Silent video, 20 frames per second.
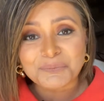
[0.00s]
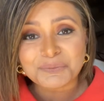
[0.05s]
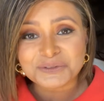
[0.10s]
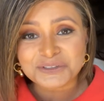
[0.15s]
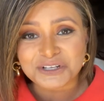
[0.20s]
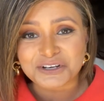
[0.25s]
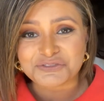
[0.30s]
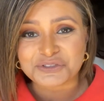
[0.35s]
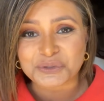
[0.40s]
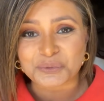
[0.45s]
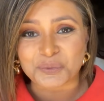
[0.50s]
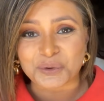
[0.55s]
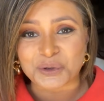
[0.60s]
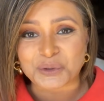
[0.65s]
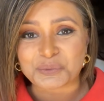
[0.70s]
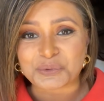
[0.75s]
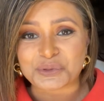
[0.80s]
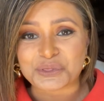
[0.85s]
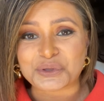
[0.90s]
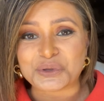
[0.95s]
would love to
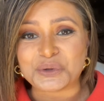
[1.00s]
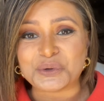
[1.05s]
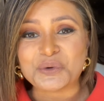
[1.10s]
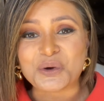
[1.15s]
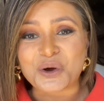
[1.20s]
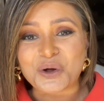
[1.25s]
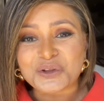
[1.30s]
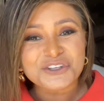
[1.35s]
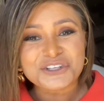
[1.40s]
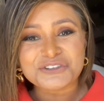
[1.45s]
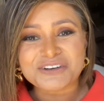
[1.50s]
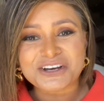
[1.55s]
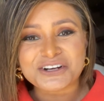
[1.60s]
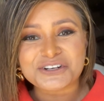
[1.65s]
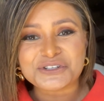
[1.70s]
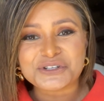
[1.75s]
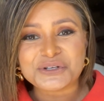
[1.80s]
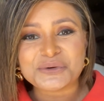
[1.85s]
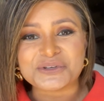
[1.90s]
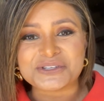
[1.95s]
work with you. All you've got to
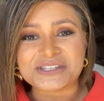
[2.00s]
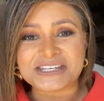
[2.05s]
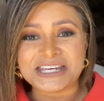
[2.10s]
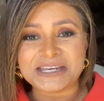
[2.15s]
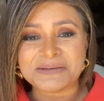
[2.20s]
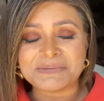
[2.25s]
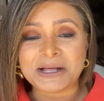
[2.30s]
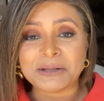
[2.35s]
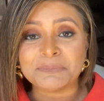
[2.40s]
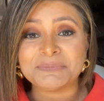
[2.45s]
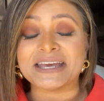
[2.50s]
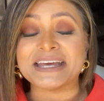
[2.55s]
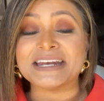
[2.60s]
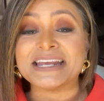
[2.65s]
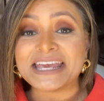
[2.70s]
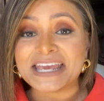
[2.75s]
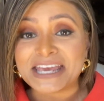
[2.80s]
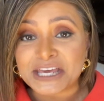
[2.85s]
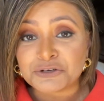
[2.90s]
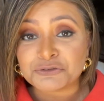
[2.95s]
do is email me at
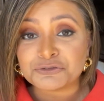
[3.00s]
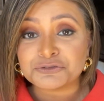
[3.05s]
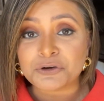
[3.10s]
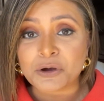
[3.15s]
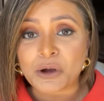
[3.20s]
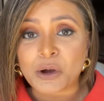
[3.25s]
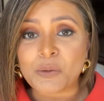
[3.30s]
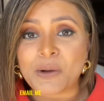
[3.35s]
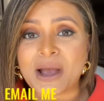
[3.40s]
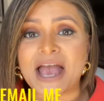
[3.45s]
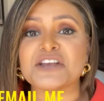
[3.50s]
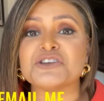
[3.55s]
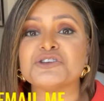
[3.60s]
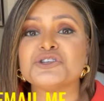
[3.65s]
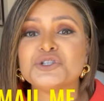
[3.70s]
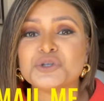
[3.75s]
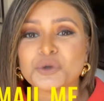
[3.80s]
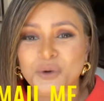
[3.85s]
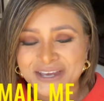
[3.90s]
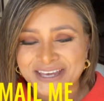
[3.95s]
info at
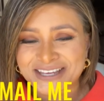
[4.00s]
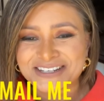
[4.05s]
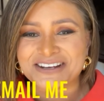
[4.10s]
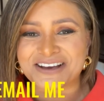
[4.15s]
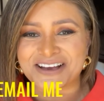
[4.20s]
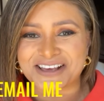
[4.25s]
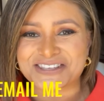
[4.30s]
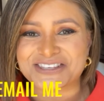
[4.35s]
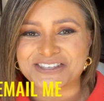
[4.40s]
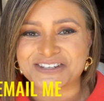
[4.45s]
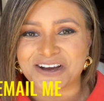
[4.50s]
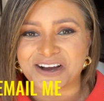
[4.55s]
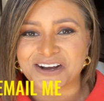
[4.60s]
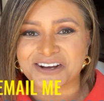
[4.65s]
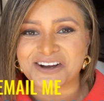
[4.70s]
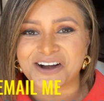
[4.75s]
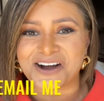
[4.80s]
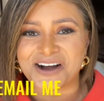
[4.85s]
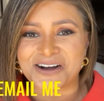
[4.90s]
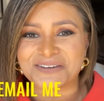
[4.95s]

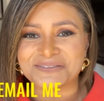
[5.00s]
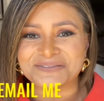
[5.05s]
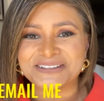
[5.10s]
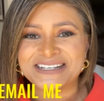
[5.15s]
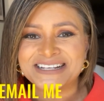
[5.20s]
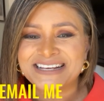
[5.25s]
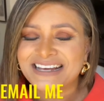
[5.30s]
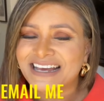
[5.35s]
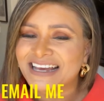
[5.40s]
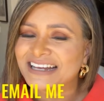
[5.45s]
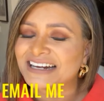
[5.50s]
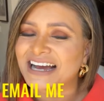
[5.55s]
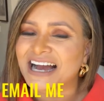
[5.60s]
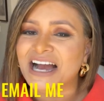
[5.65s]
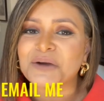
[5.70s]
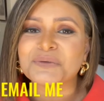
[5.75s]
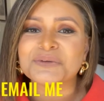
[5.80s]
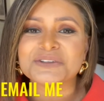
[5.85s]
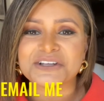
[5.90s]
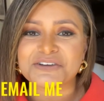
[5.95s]
joyadass.com, and
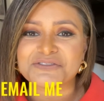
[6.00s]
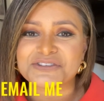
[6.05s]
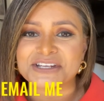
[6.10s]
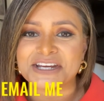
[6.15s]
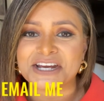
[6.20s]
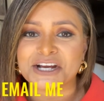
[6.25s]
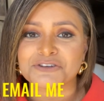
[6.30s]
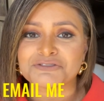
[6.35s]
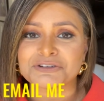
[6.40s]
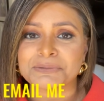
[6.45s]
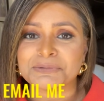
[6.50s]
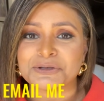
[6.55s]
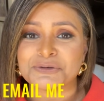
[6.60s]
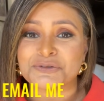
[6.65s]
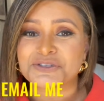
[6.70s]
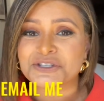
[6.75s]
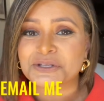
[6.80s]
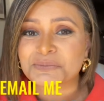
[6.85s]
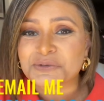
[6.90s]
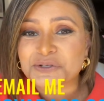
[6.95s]
I would love to hear from you.
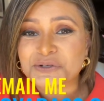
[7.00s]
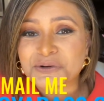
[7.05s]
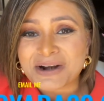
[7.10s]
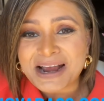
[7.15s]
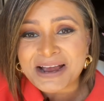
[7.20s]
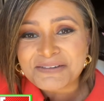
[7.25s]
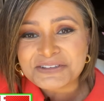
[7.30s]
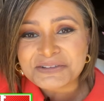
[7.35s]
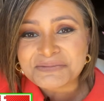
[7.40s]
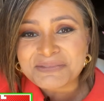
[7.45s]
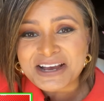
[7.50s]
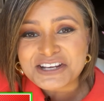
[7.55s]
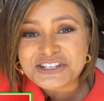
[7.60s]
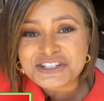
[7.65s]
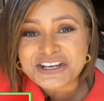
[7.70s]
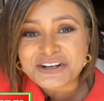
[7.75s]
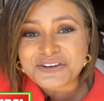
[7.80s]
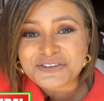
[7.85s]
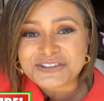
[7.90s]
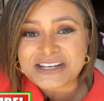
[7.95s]
Subscribe to my
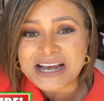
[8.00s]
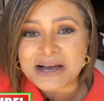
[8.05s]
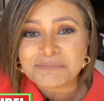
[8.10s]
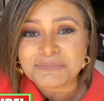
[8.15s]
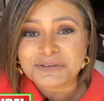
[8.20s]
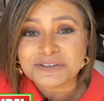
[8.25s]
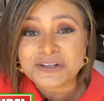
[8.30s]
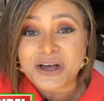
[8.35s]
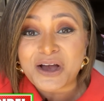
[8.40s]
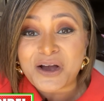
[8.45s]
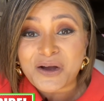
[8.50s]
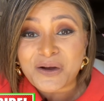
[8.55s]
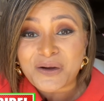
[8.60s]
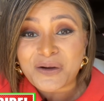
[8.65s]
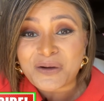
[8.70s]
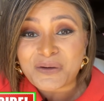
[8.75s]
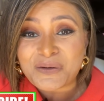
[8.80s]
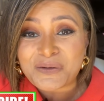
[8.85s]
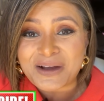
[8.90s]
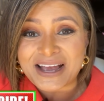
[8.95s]
channel down
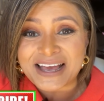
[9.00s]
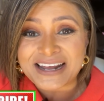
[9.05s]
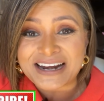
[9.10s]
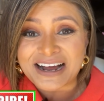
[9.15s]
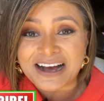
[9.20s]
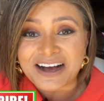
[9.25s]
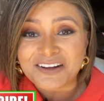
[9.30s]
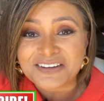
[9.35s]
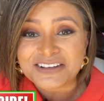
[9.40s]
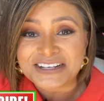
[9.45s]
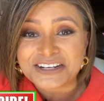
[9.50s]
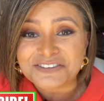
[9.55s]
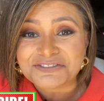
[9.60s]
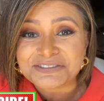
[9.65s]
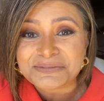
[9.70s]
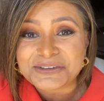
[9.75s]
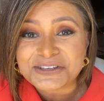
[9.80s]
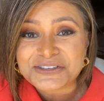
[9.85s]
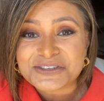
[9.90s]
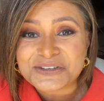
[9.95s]
below, and I'll hear
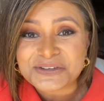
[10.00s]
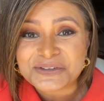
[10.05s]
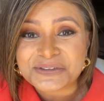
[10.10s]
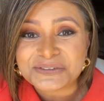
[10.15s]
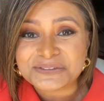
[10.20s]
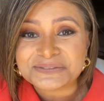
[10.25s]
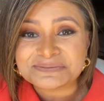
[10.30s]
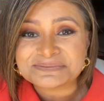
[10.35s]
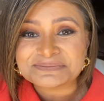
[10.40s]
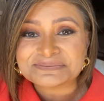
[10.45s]
from you soon.